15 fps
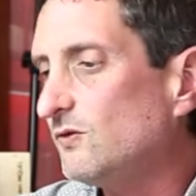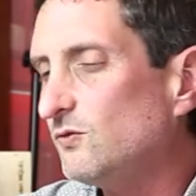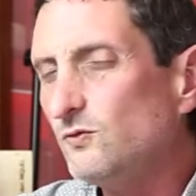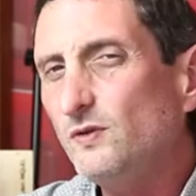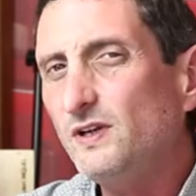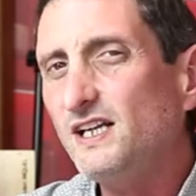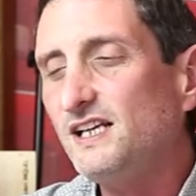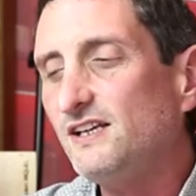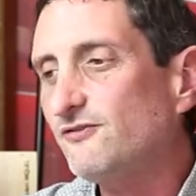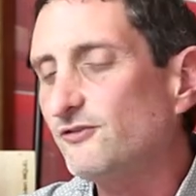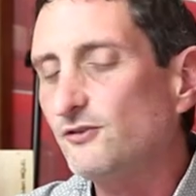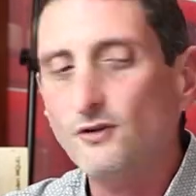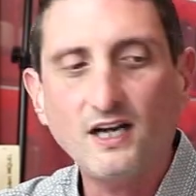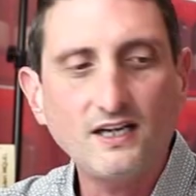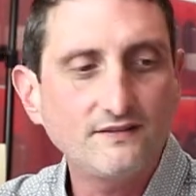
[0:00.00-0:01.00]
Really, if
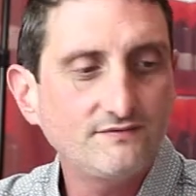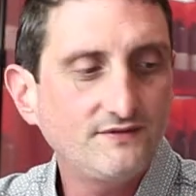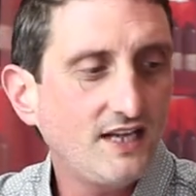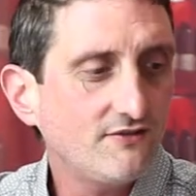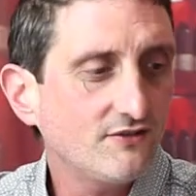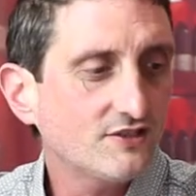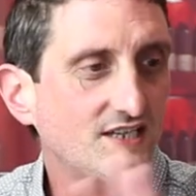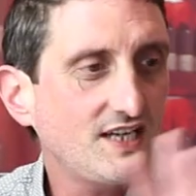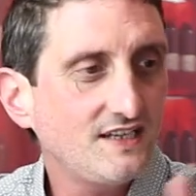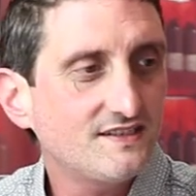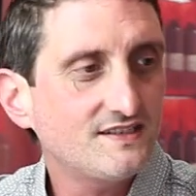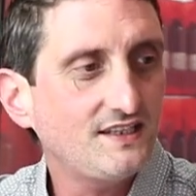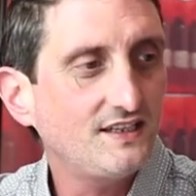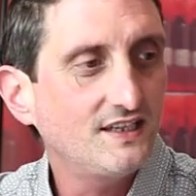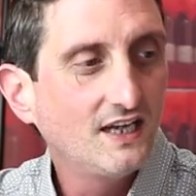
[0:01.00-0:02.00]
you have never
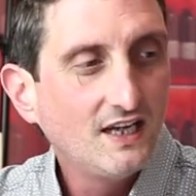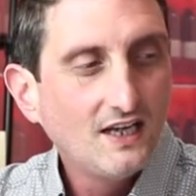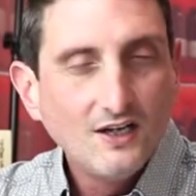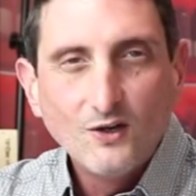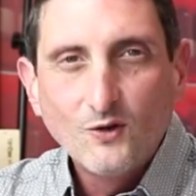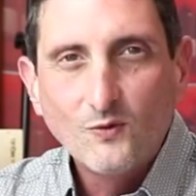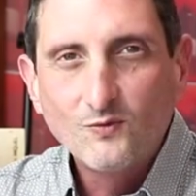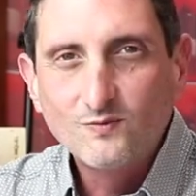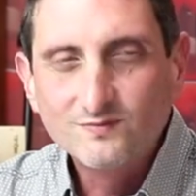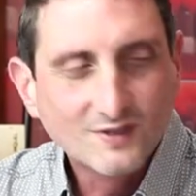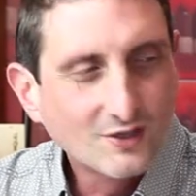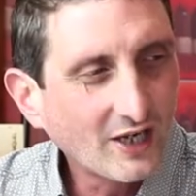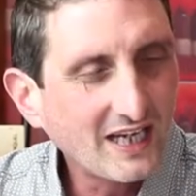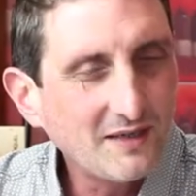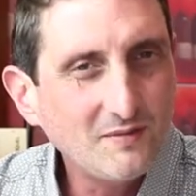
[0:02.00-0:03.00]
tasted
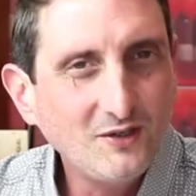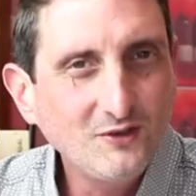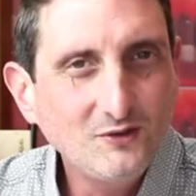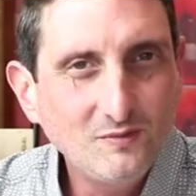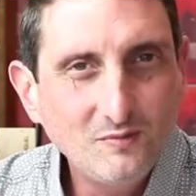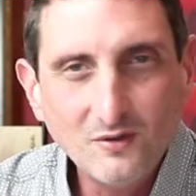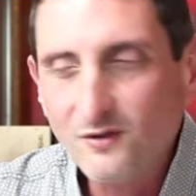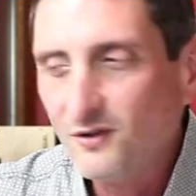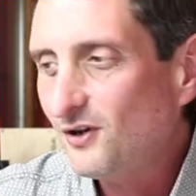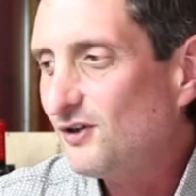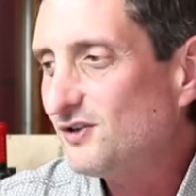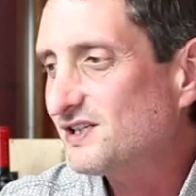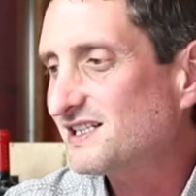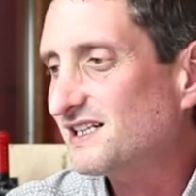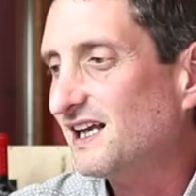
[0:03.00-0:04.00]
Crémant de
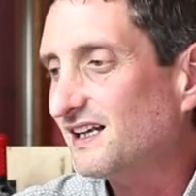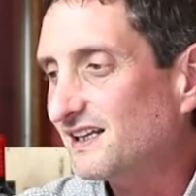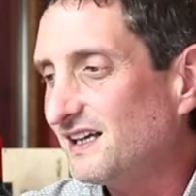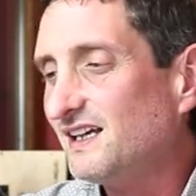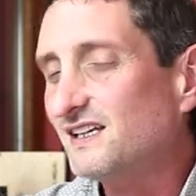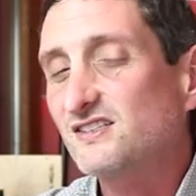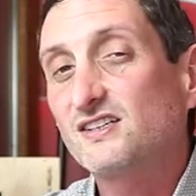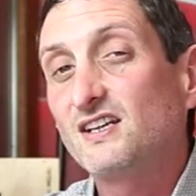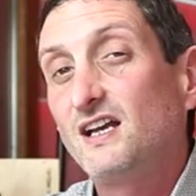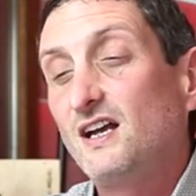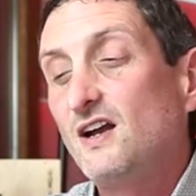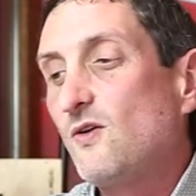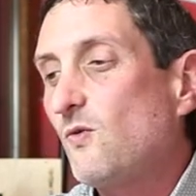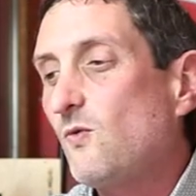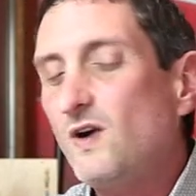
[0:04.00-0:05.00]
Bourgogne like this,
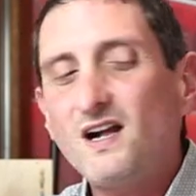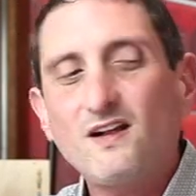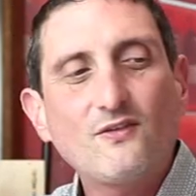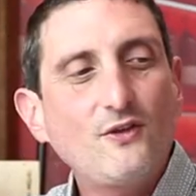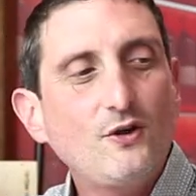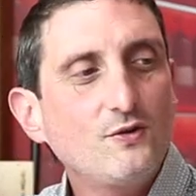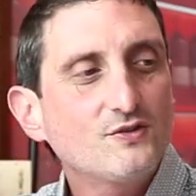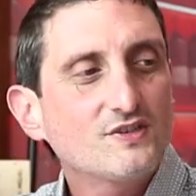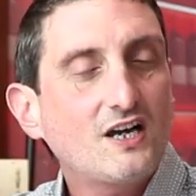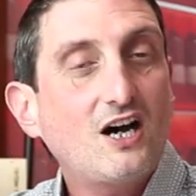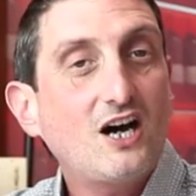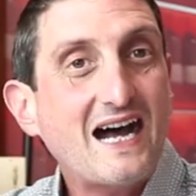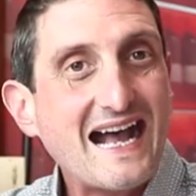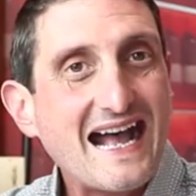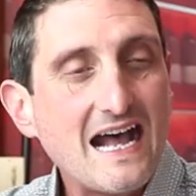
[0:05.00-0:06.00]
well, those
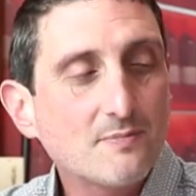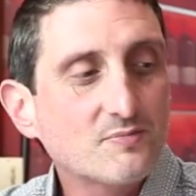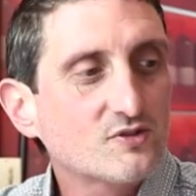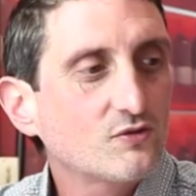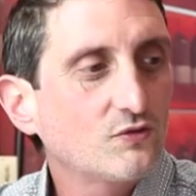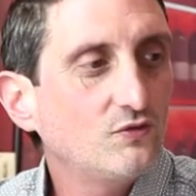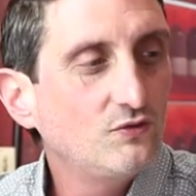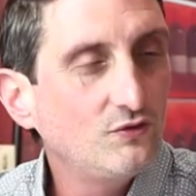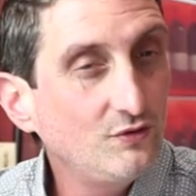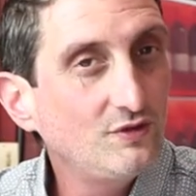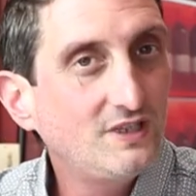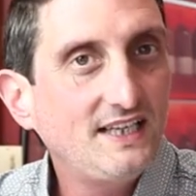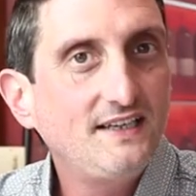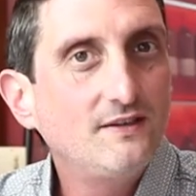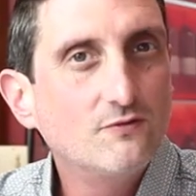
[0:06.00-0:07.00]
are
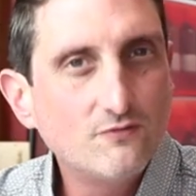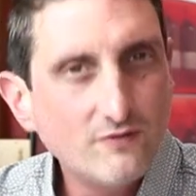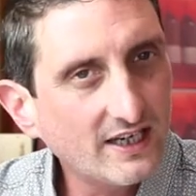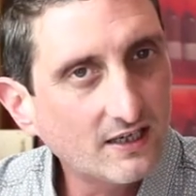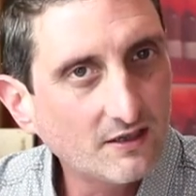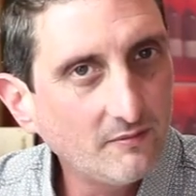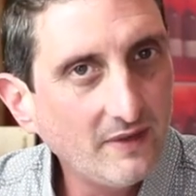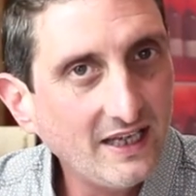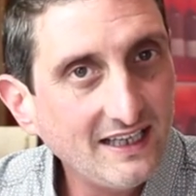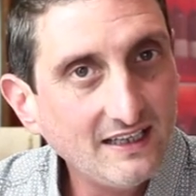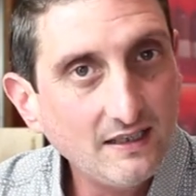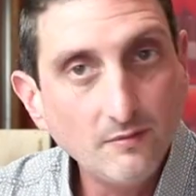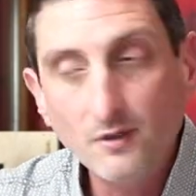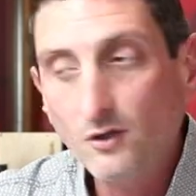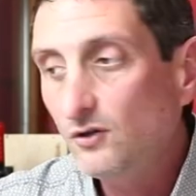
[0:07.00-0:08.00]
absolutely
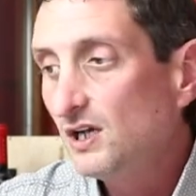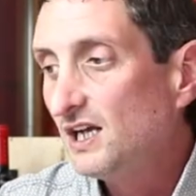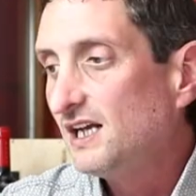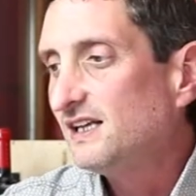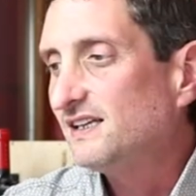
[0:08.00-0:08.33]
recommendable.